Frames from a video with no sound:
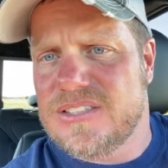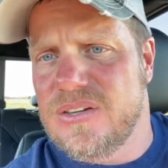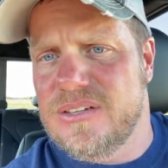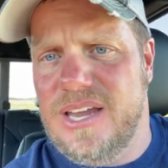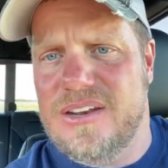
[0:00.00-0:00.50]

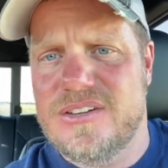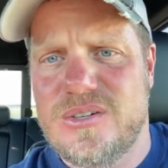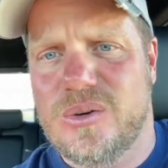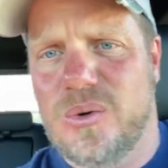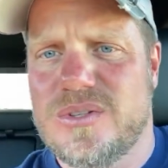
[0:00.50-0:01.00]
So yeah, there's
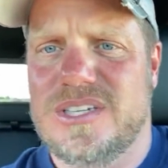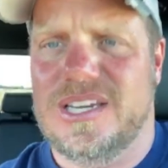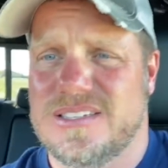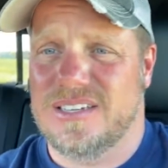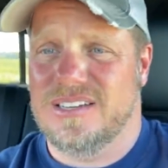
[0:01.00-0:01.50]
no cool
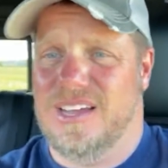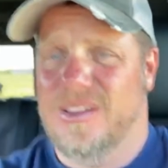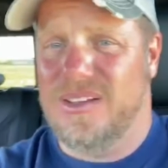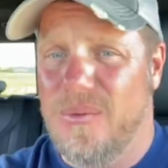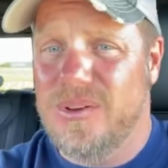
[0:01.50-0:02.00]
seats, and
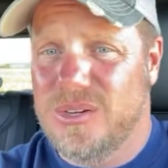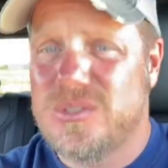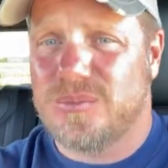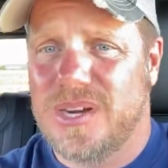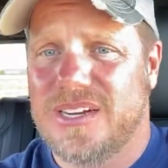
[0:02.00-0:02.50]
I
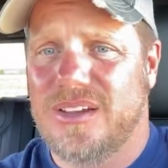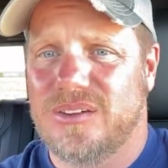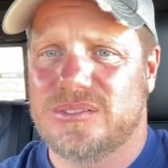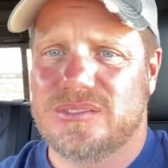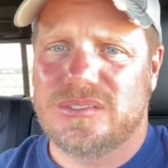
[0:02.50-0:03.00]
I would use them
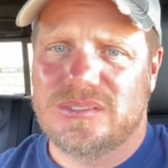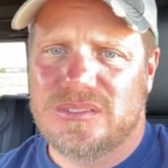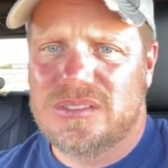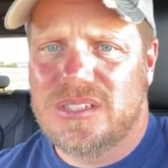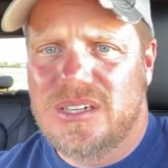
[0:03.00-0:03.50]
right now.
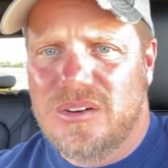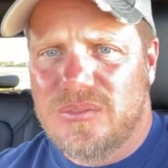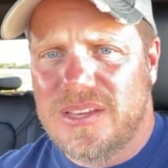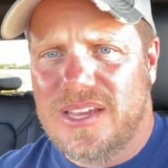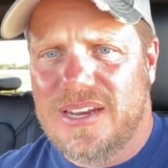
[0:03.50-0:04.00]

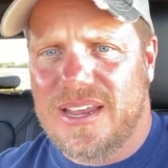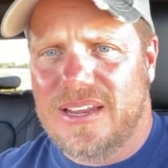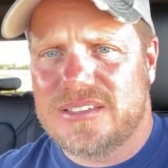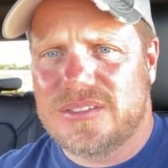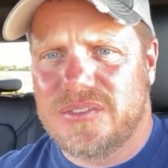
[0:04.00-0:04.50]
Redline and
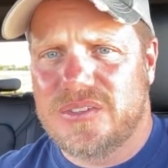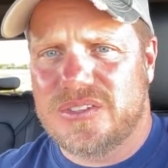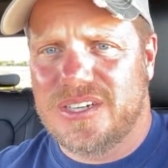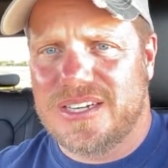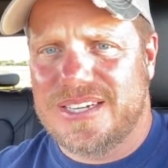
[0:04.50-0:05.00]
Alex's
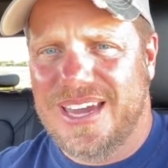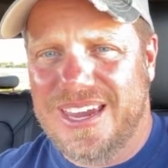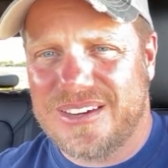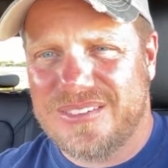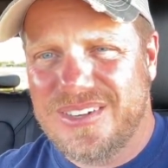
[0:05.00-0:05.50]
views are in a
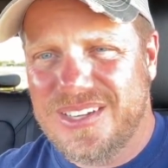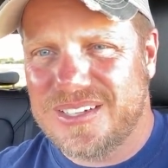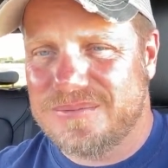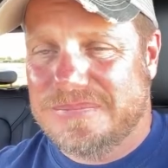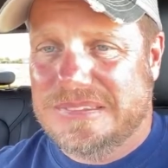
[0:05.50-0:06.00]
tank.
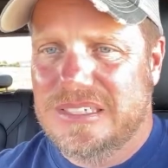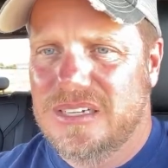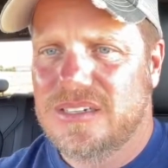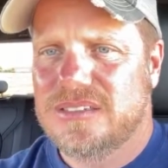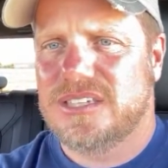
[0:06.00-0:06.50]
Really,
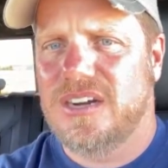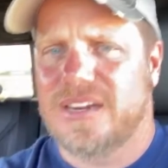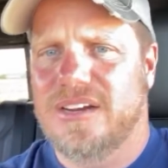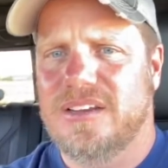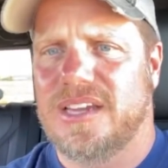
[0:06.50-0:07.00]
sorry
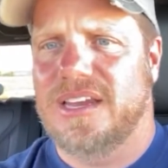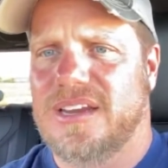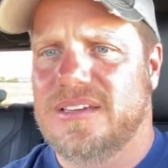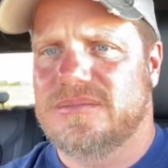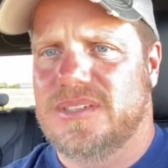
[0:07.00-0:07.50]
to hear that.
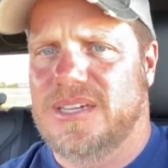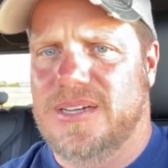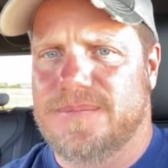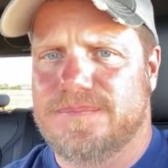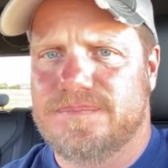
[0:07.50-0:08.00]
I
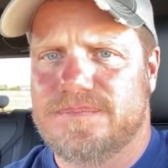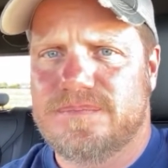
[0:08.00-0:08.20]
um.